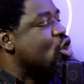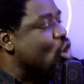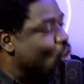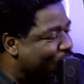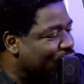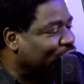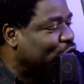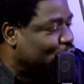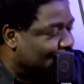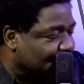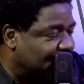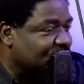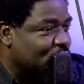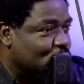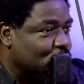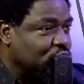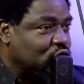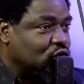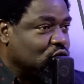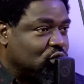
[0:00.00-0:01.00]
What do you
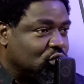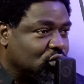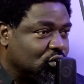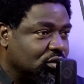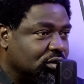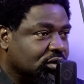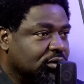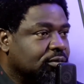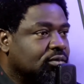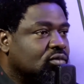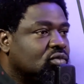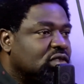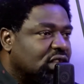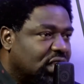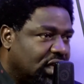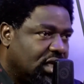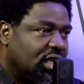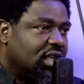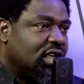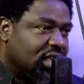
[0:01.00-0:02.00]
think we should do?
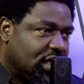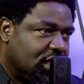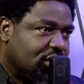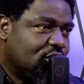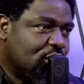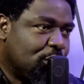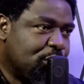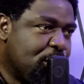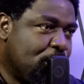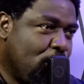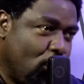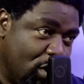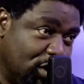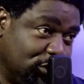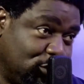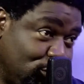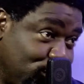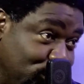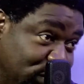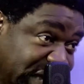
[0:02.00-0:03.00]
Some people
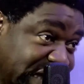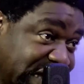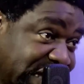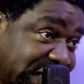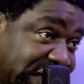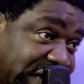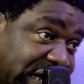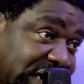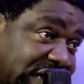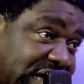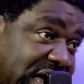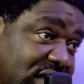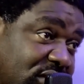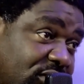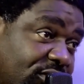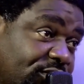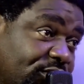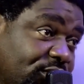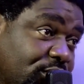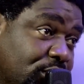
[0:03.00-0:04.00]
want to be in that kind
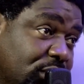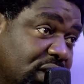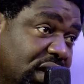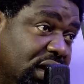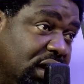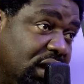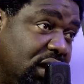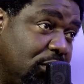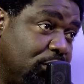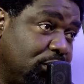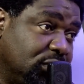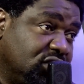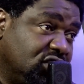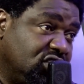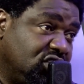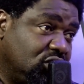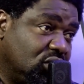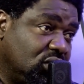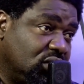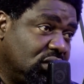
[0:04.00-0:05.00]
of
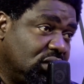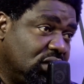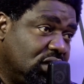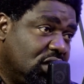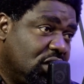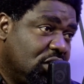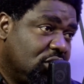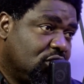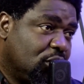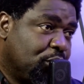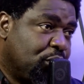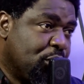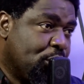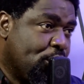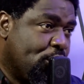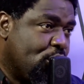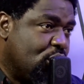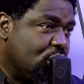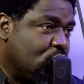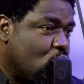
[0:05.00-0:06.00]
position. Some
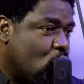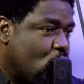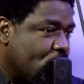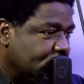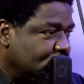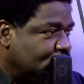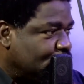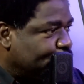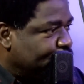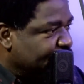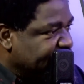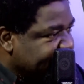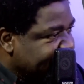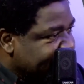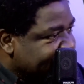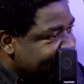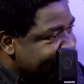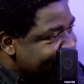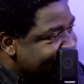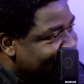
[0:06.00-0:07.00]
people would want to be
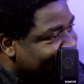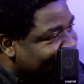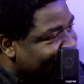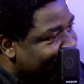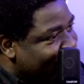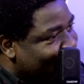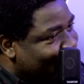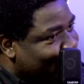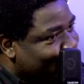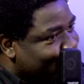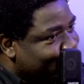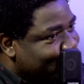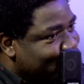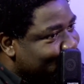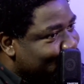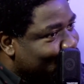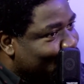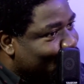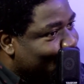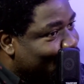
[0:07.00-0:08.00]
in this kind of
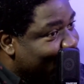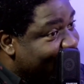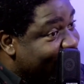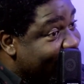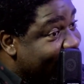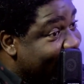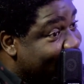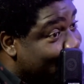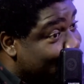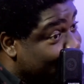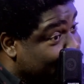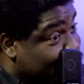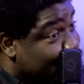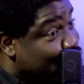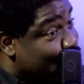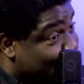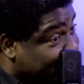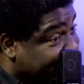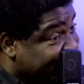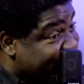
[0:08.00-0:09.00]
position where
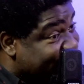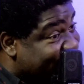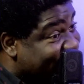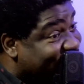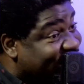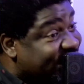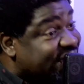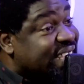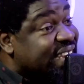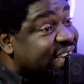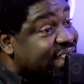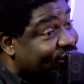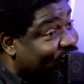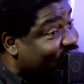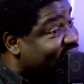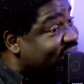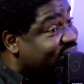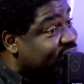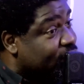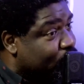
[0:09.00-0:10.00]
growth is
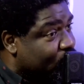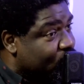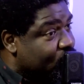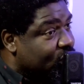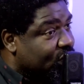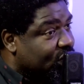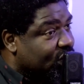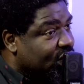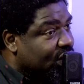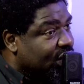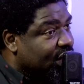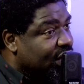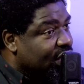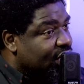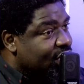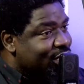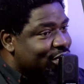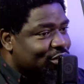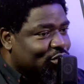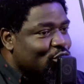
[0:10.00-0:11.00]
inevitable.
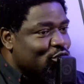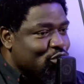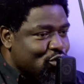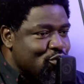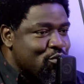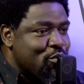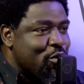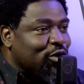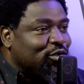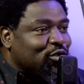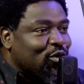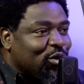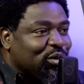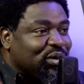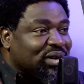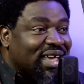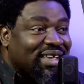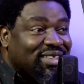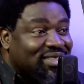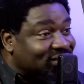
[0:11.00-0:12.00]
So you must
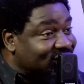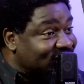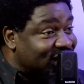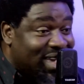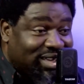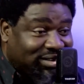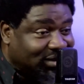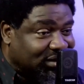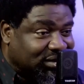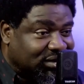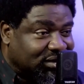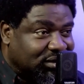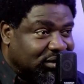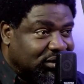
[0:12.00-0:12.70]
understand.